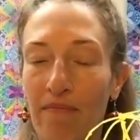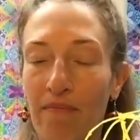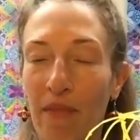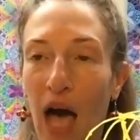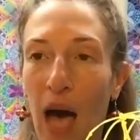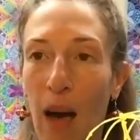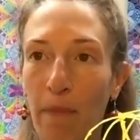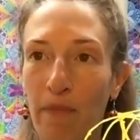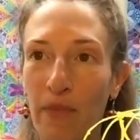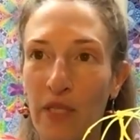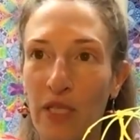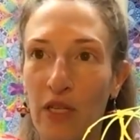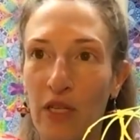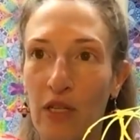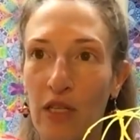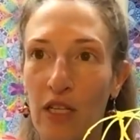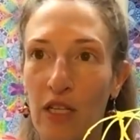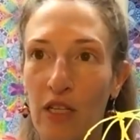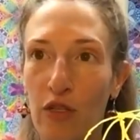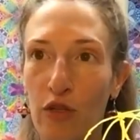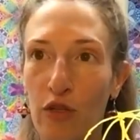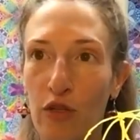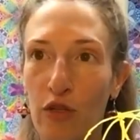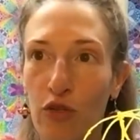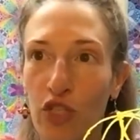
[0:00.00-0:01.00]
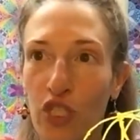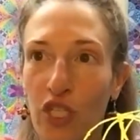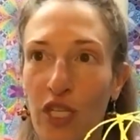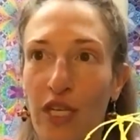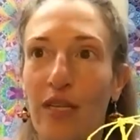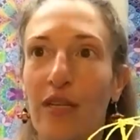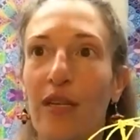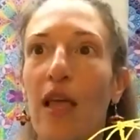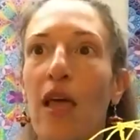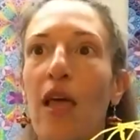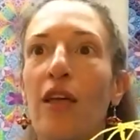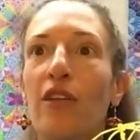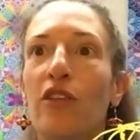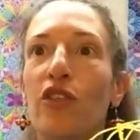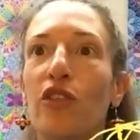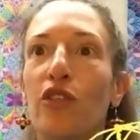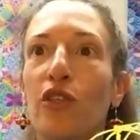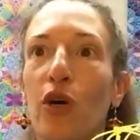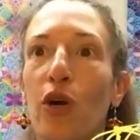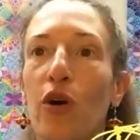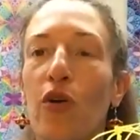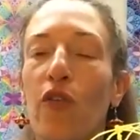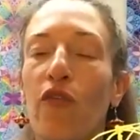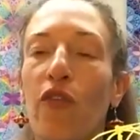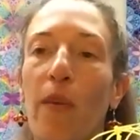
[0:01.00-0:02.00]
optical illusion, to
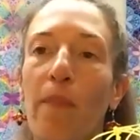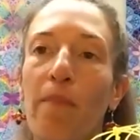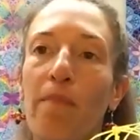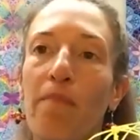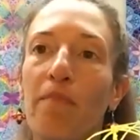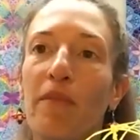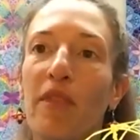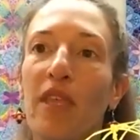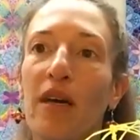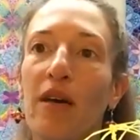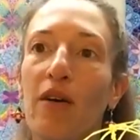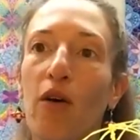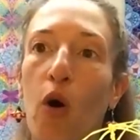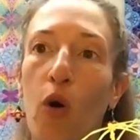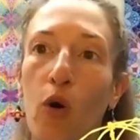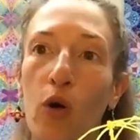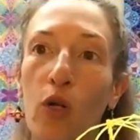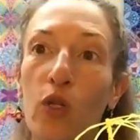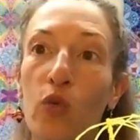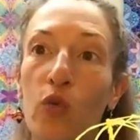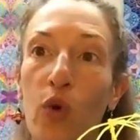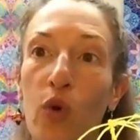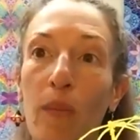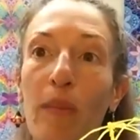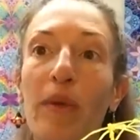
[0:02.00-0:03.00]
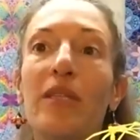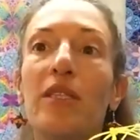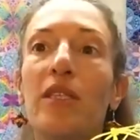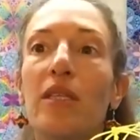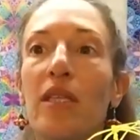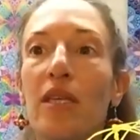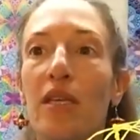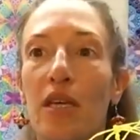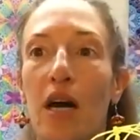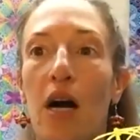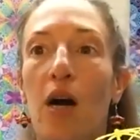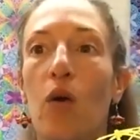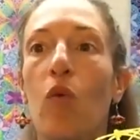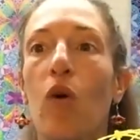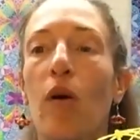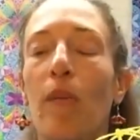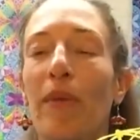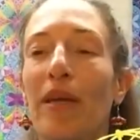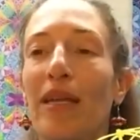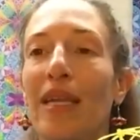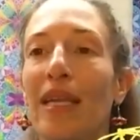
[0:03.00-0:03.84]
go from the old woman to the young woman,